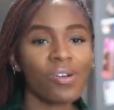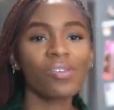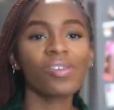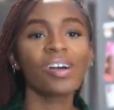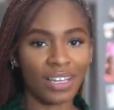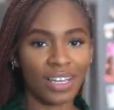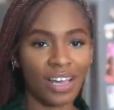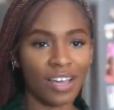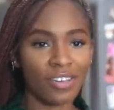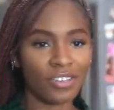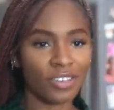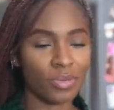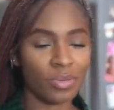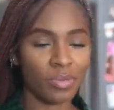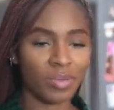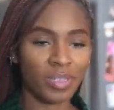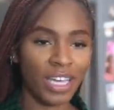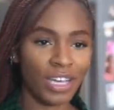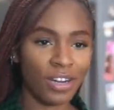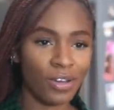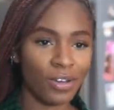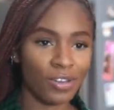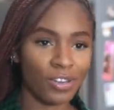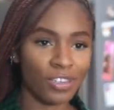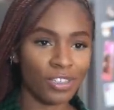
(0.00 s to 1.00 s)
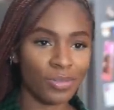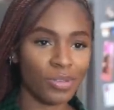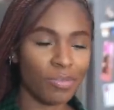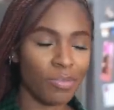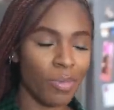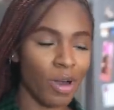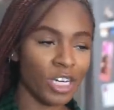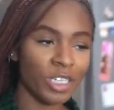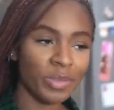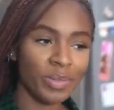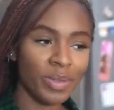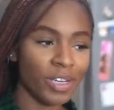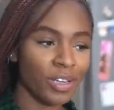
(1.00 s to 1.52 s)
I love sweet potatoes with
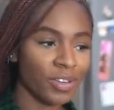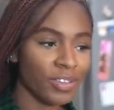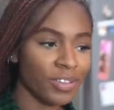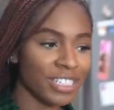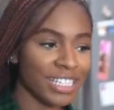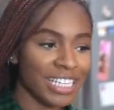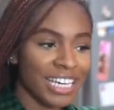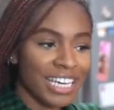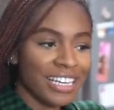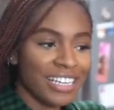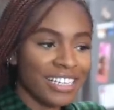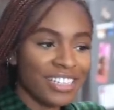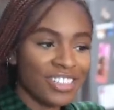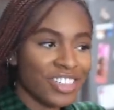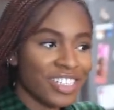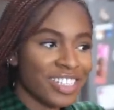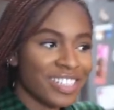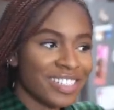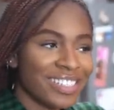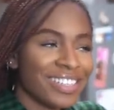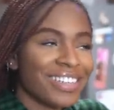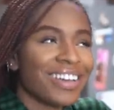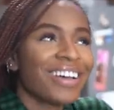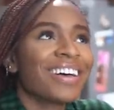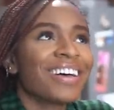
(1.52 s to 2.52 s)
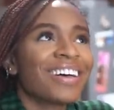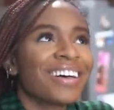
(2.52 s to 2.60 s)
marshmallows and it's just,